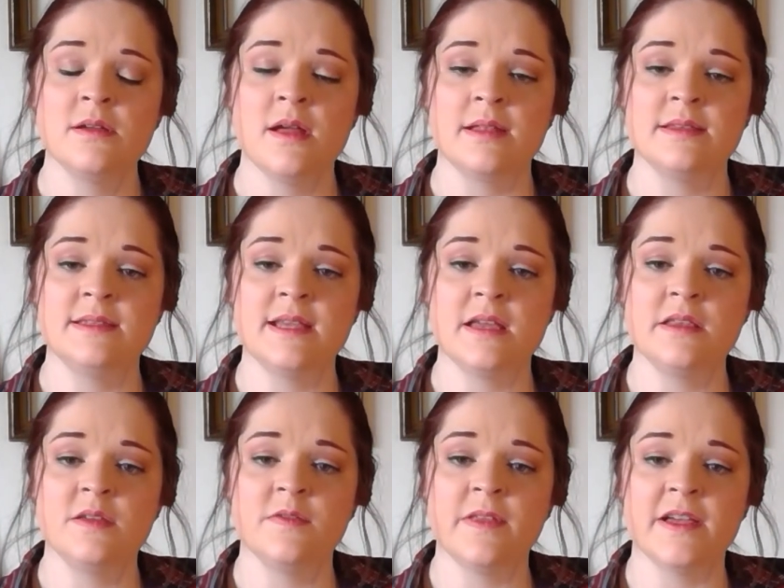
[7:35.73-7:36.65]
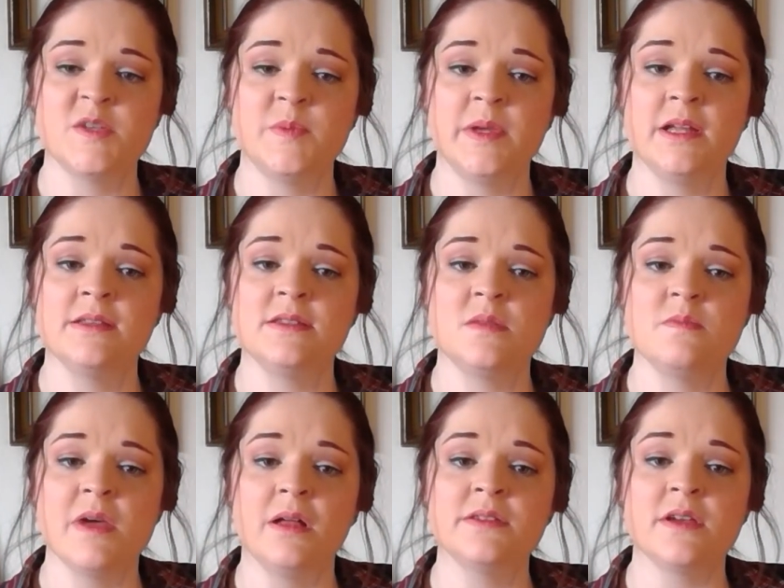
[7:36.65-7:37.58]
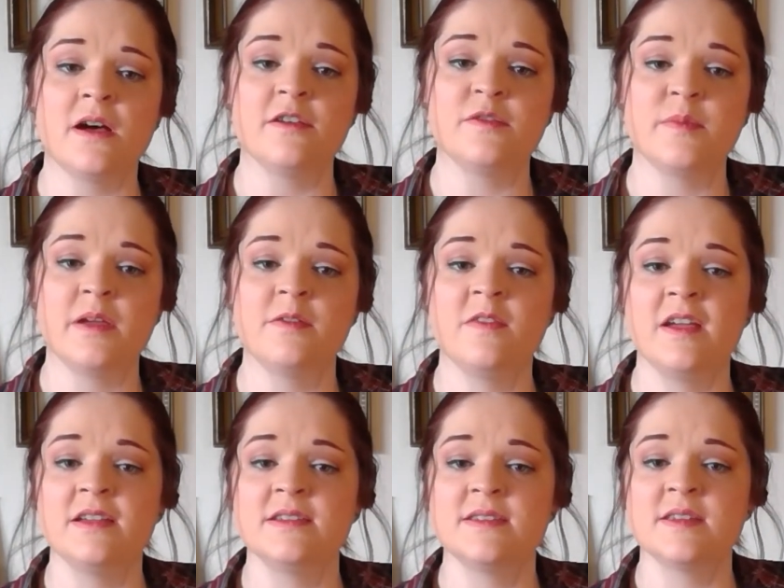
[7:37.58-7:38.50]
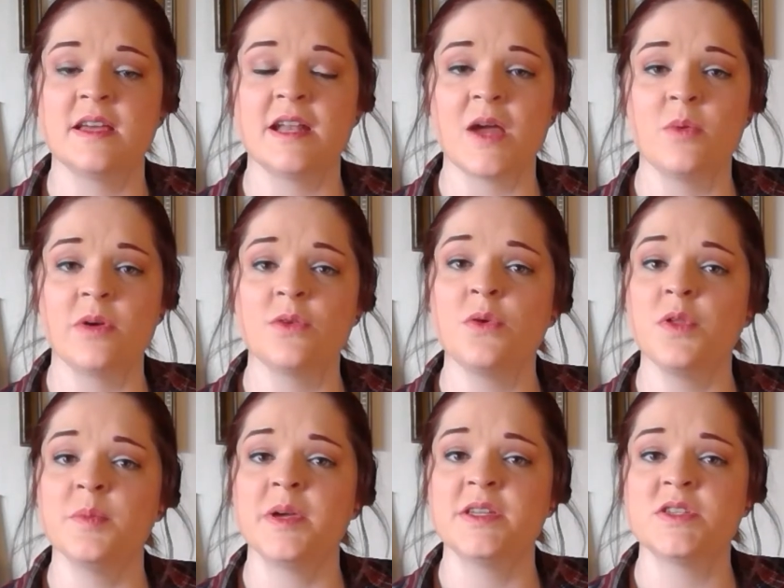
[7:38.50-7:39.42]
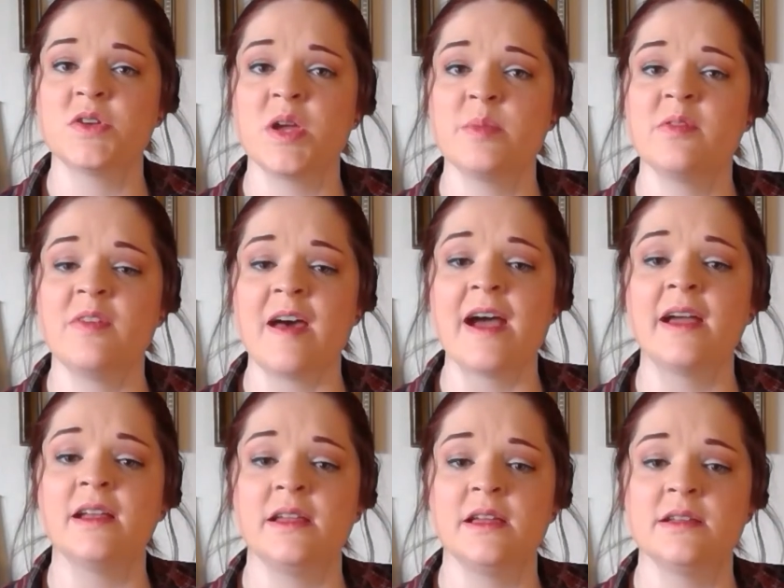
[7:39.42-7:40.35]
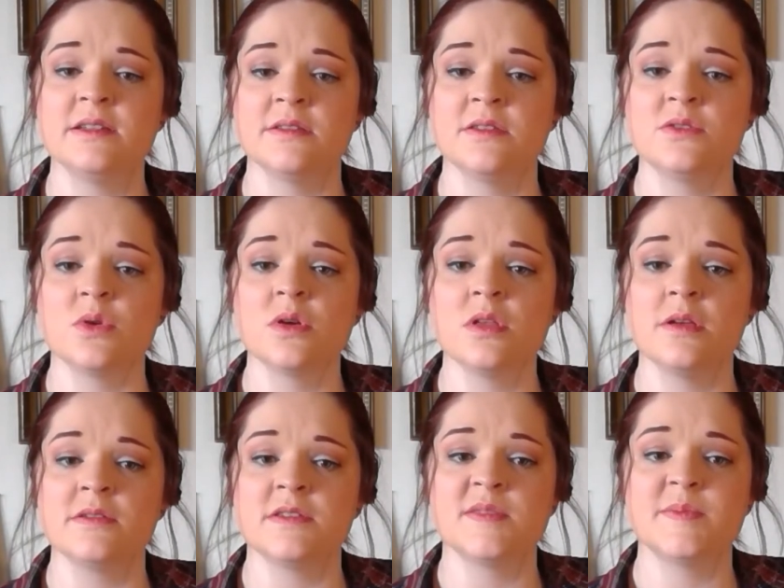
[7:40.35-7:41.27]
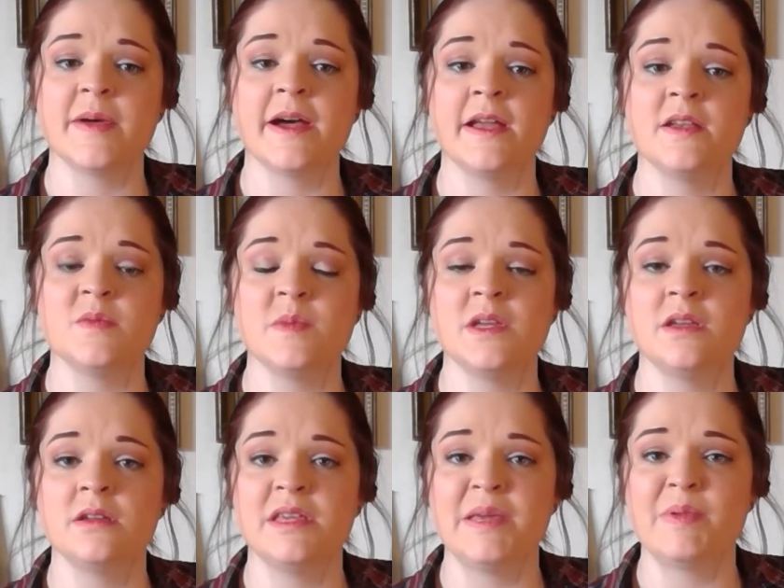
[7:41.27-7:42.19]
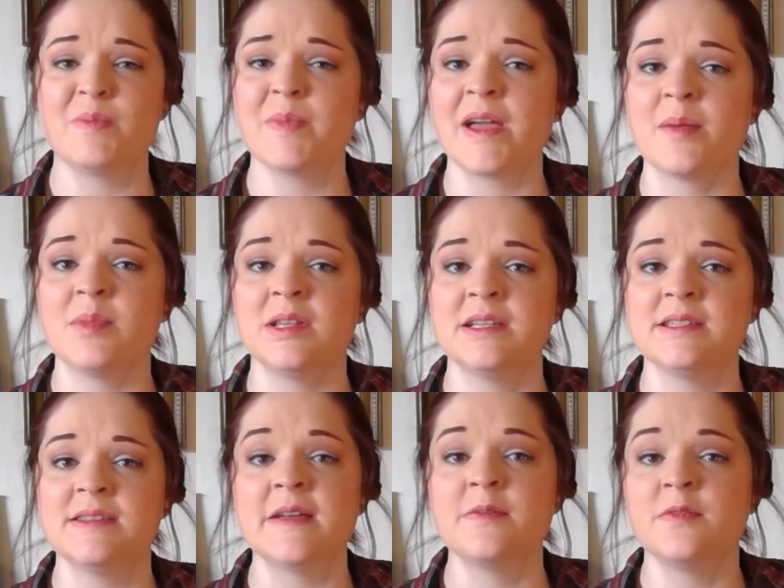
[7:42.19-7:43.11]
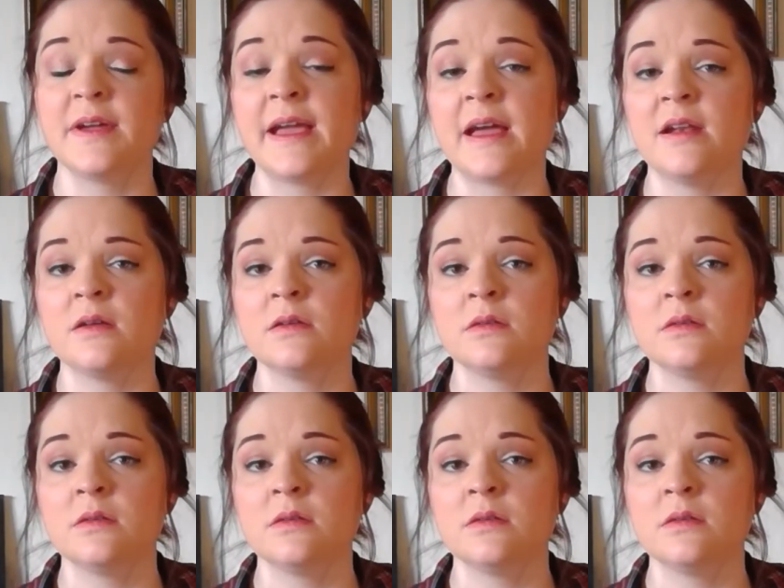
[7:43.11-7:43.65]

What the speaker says: Instead, the flesh begins to melt off my face, and I withhold my scream of agony until the door closes behind me, keeping my Emily safe again.